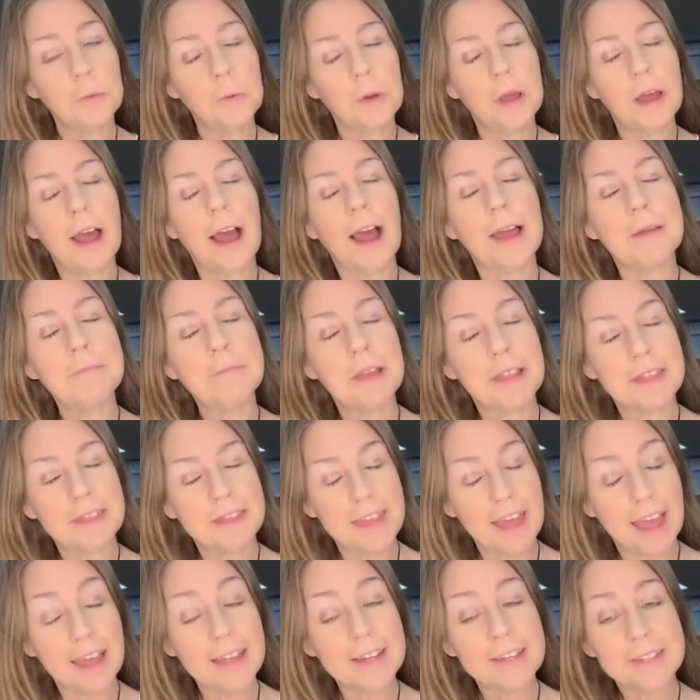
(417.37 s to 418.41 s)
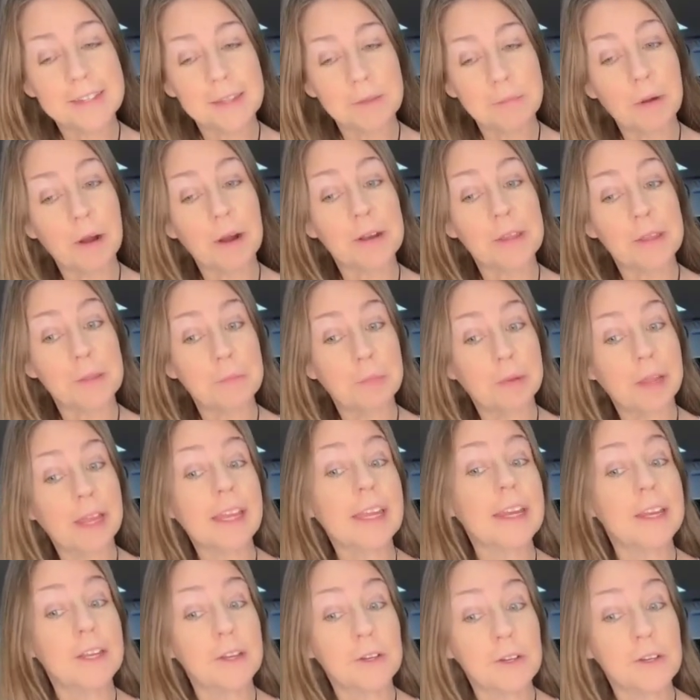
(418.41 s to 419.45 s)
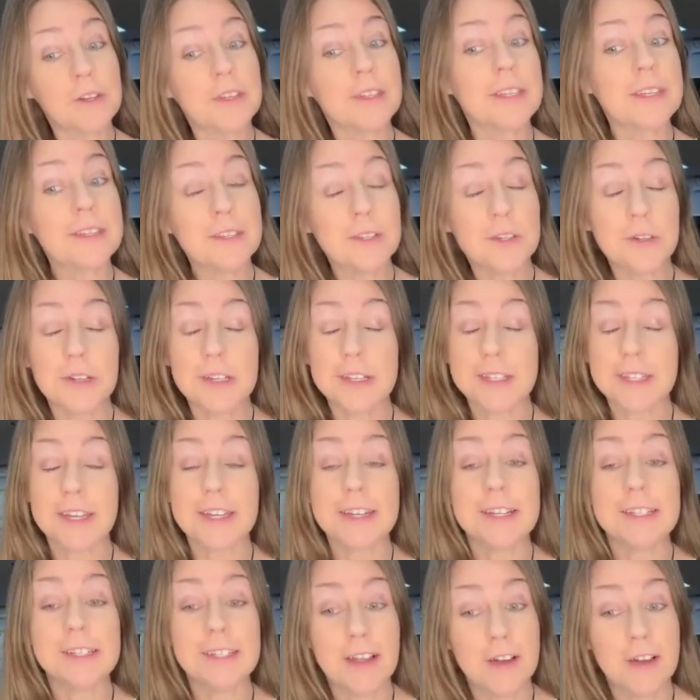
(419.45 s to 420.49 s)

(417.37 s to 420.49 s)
You know what? I bet that is the part of the blanket your sister is going